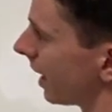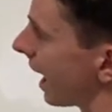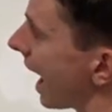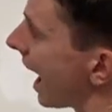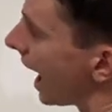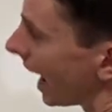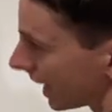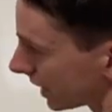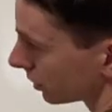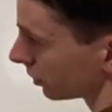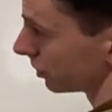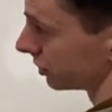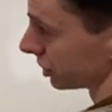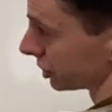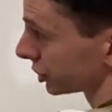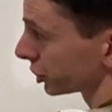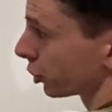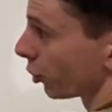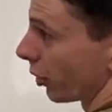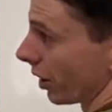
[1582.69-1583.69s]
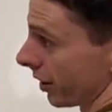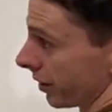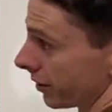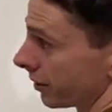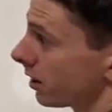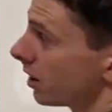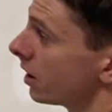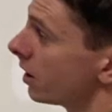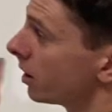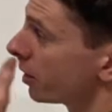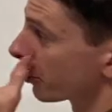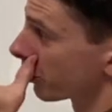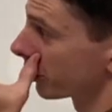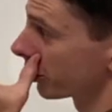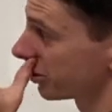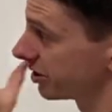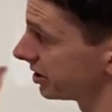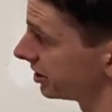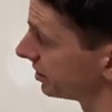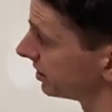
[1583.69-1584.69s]
act on a square,
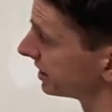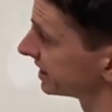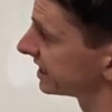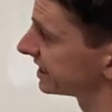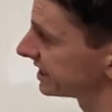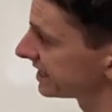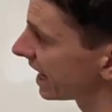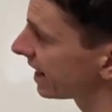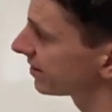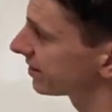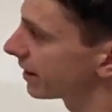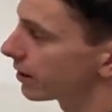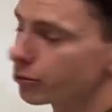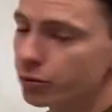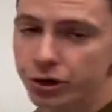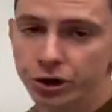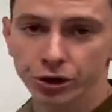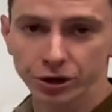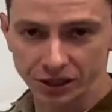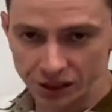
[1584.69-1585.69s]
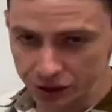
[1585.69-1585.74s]
where the set that we are